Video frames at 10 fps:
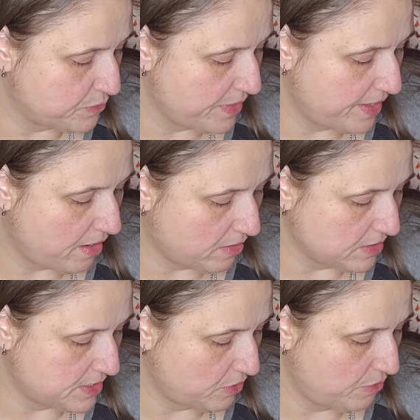with it
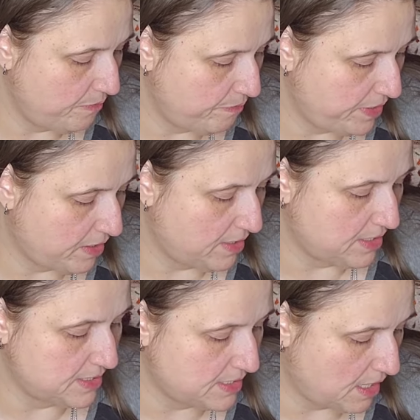also
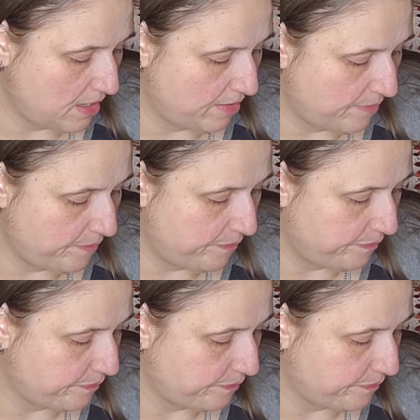because um,